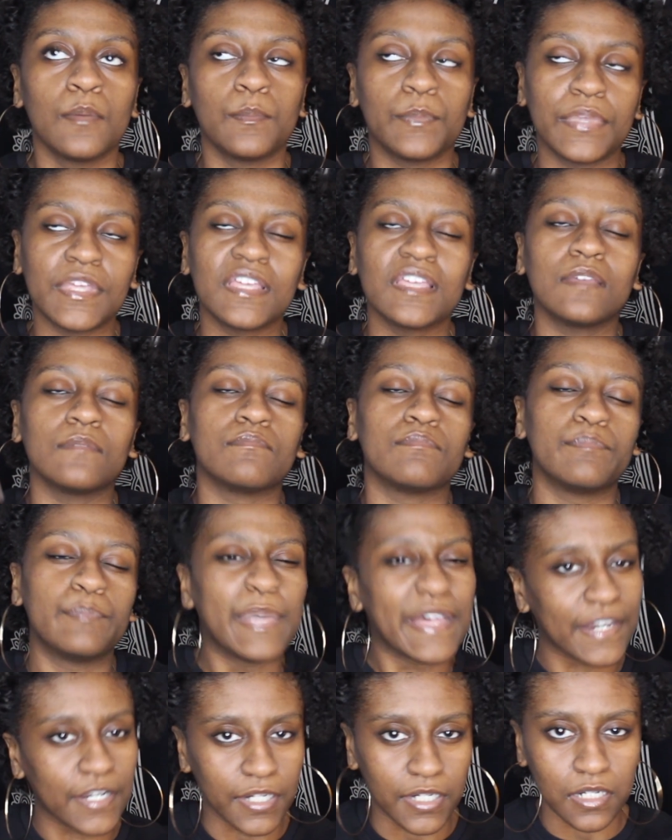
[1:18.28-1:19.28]
be
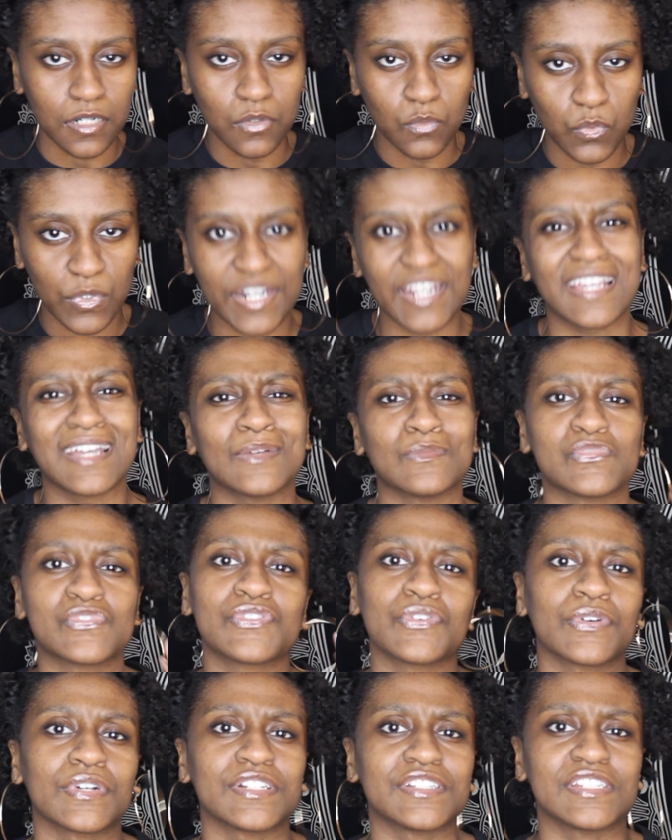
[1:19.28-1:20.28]
better when it comes
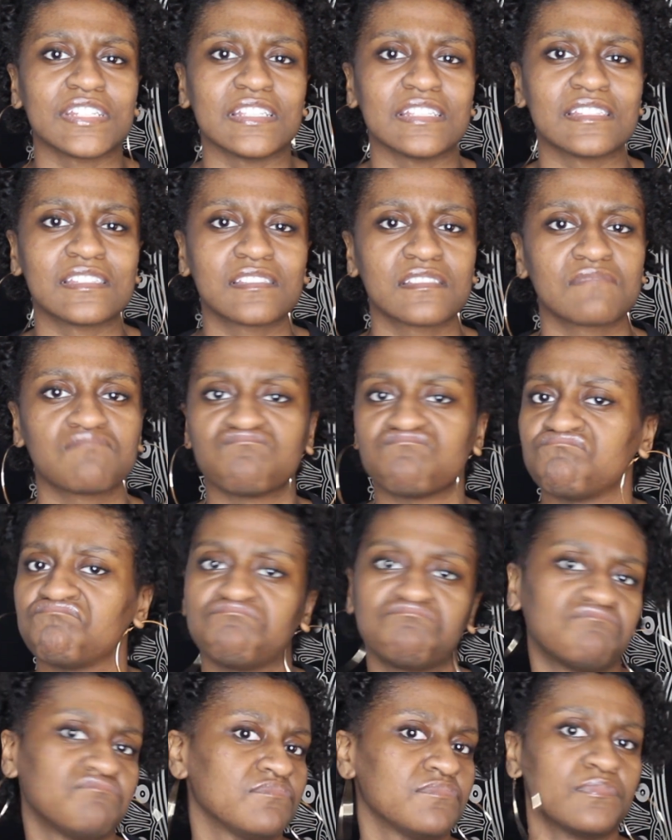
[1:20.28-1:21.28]
towards just
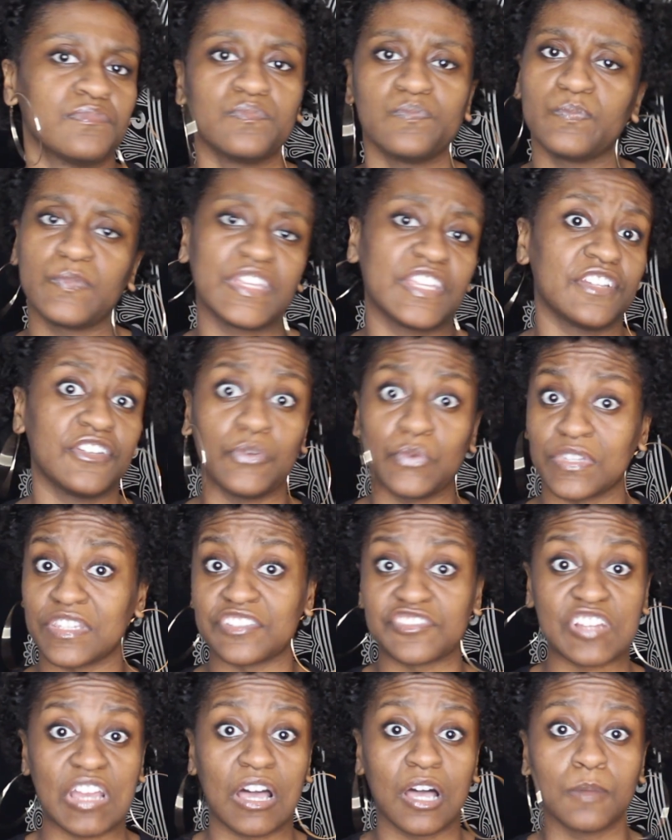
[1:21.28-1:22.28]
me doing the
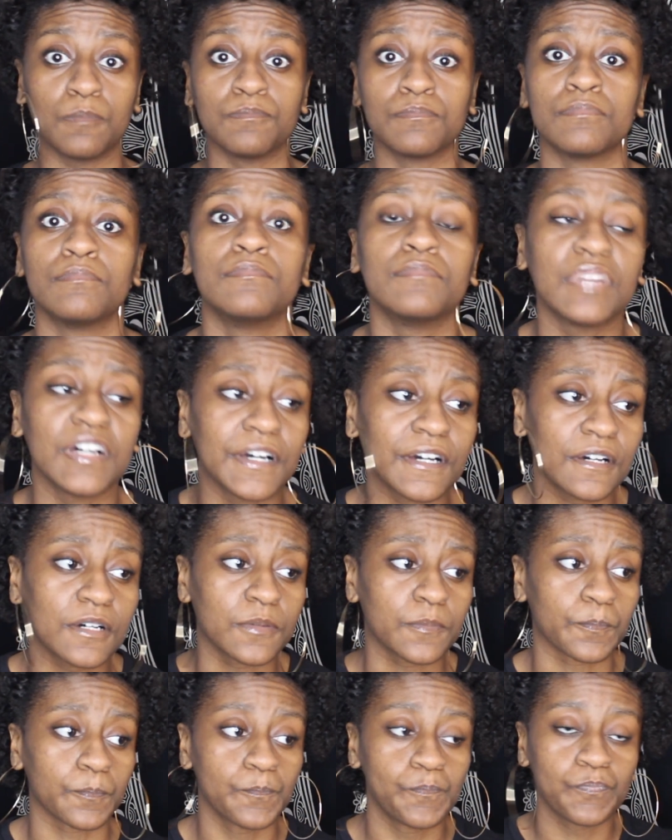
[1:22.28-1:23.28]
job.
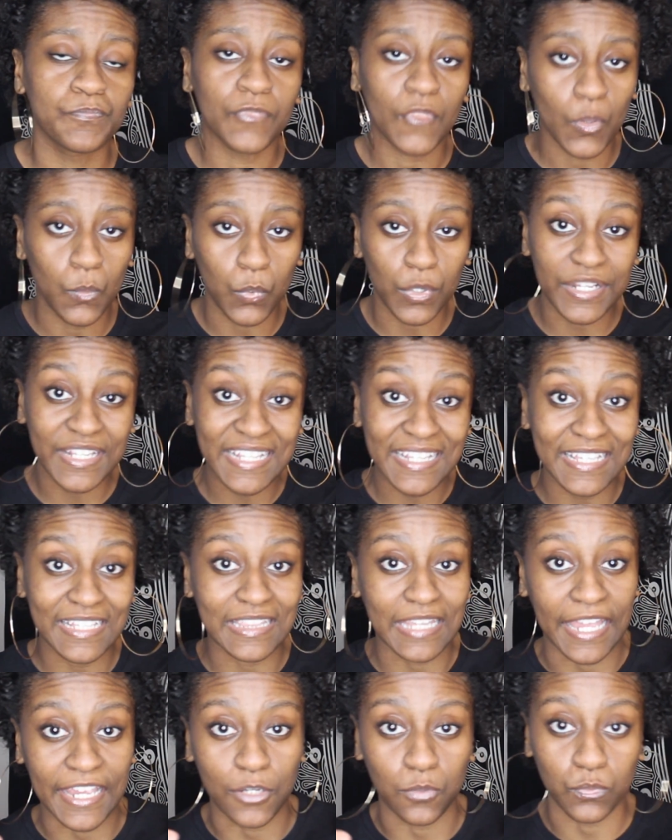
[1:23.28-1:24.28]
But working
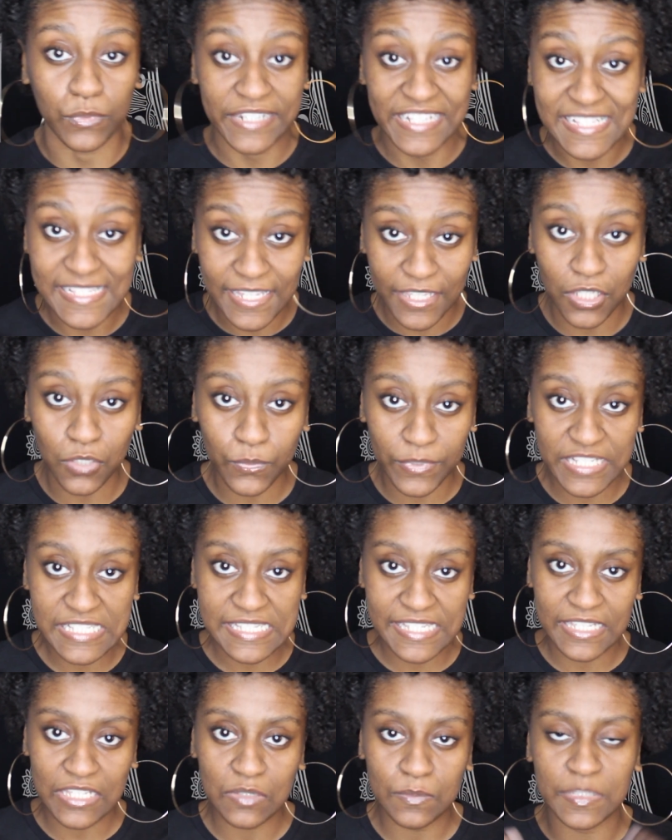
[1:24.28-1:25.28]
in like retail,
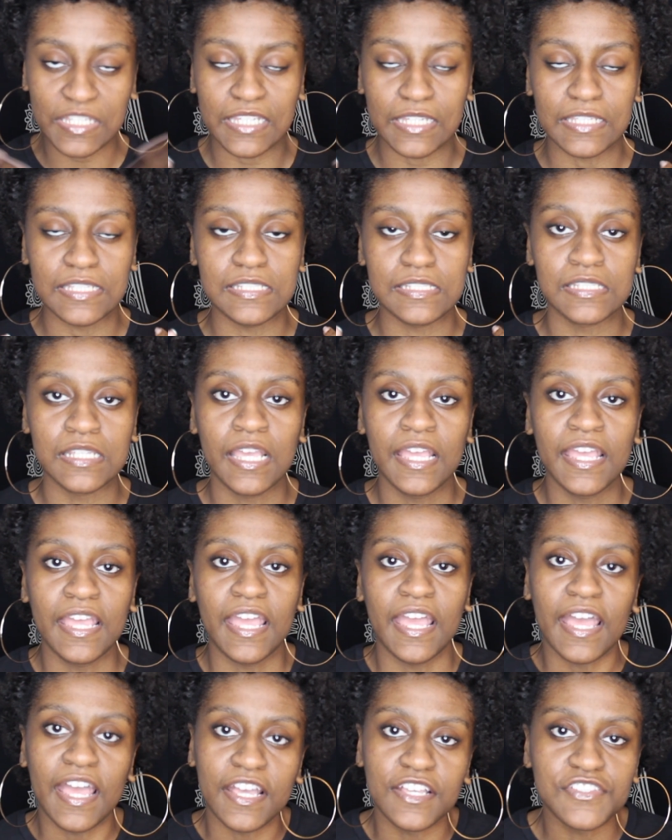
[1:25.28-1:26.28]
because
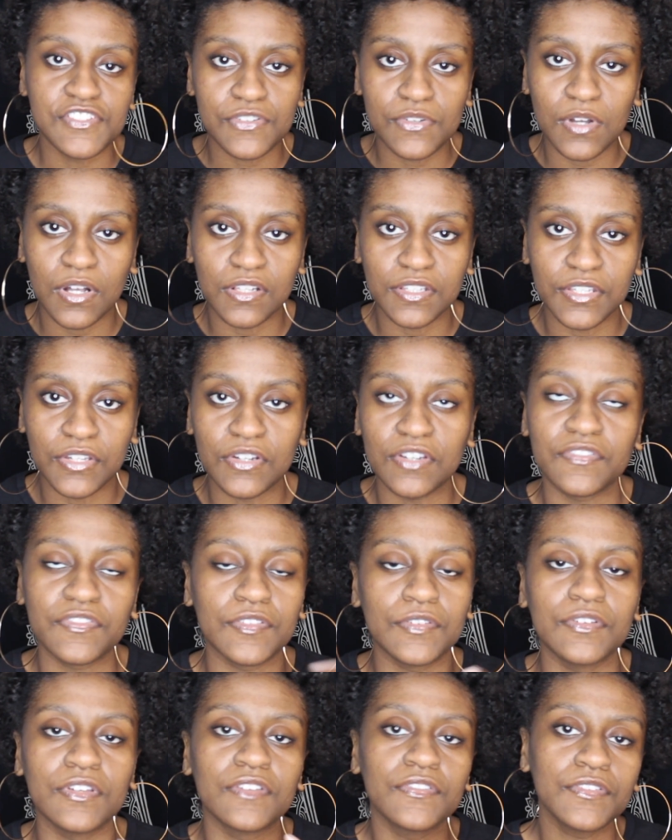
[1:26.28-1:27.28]
as you all know, if
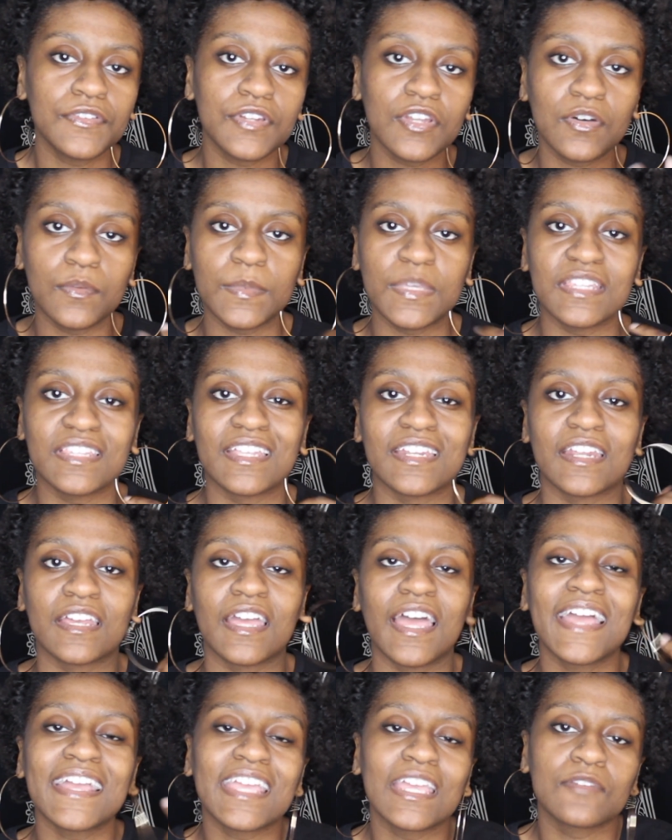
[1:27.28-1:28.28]
you know me,
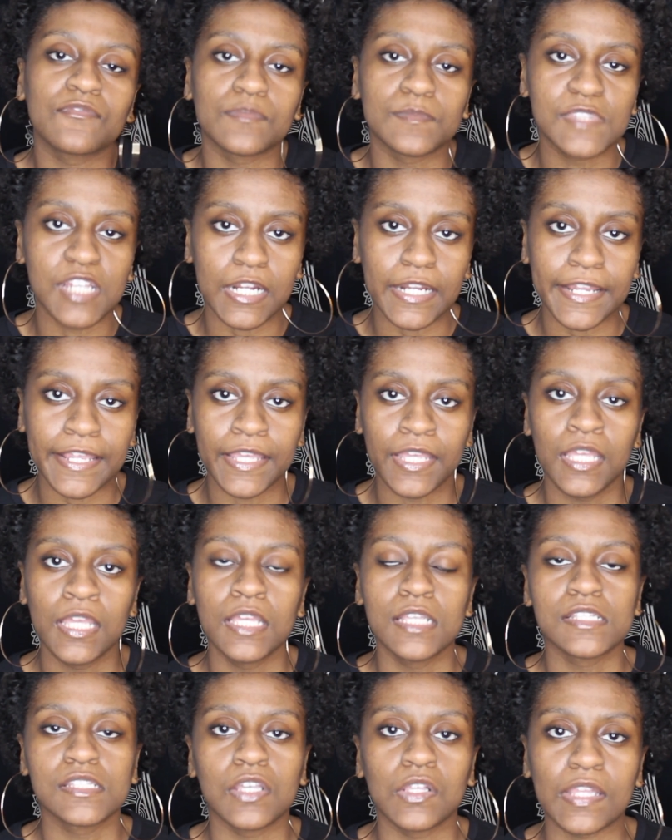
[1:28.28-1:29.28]
that I came from Target.
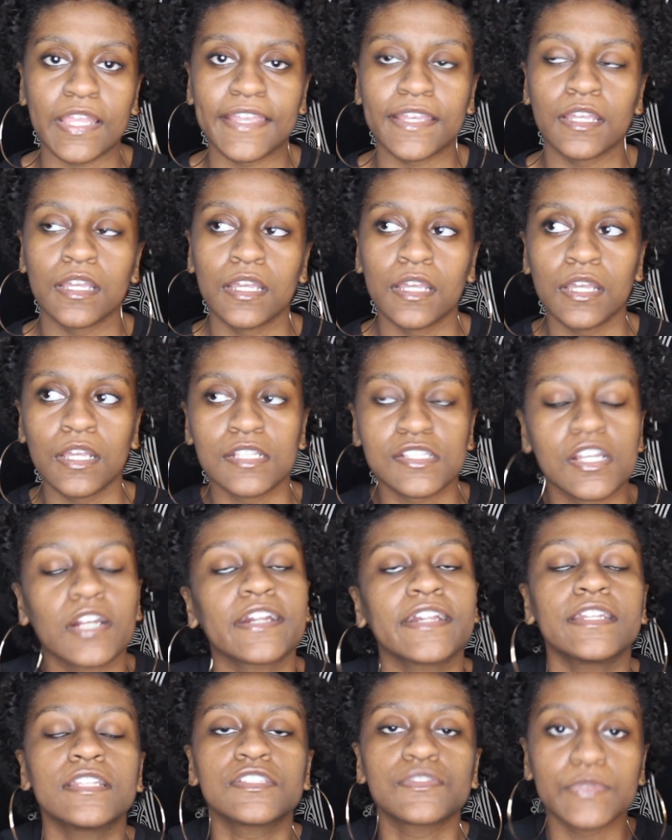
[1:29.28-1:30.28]
So like
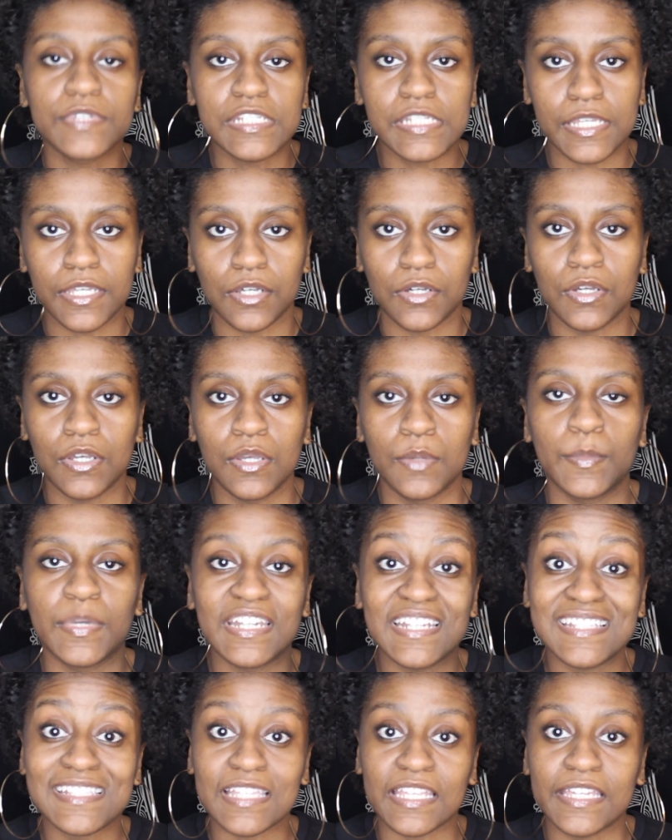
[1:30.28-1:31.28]
Target is retail,
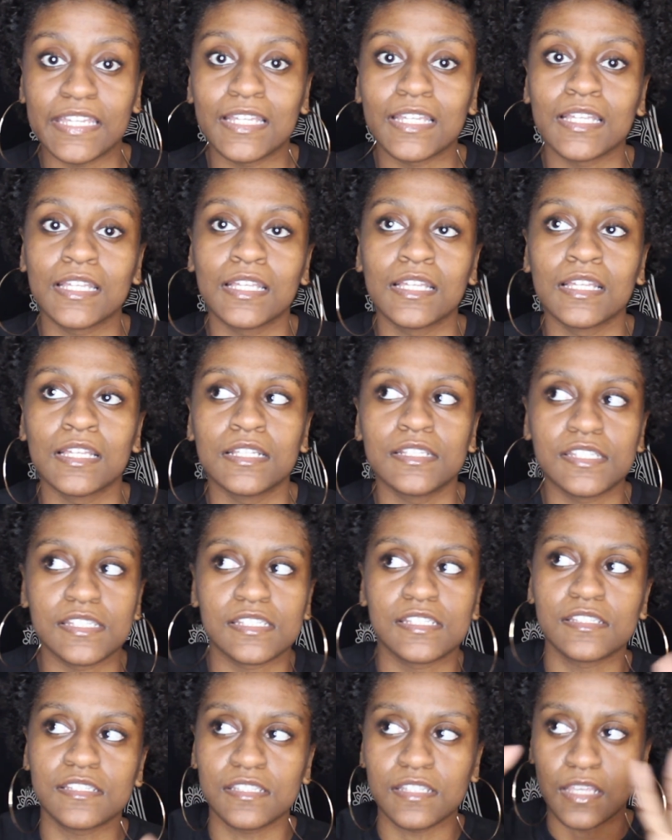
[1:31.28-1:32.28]
but it's like
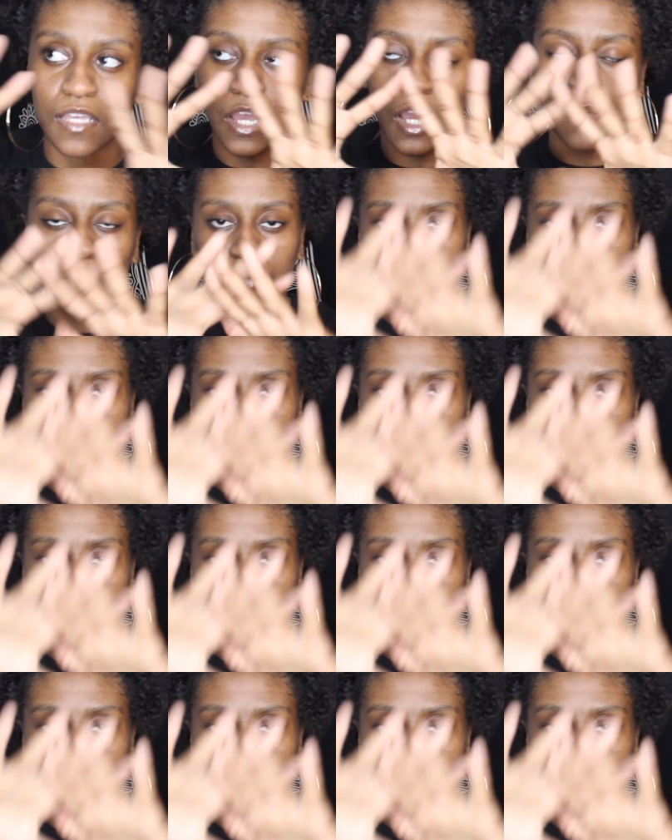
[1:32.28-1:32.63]
just a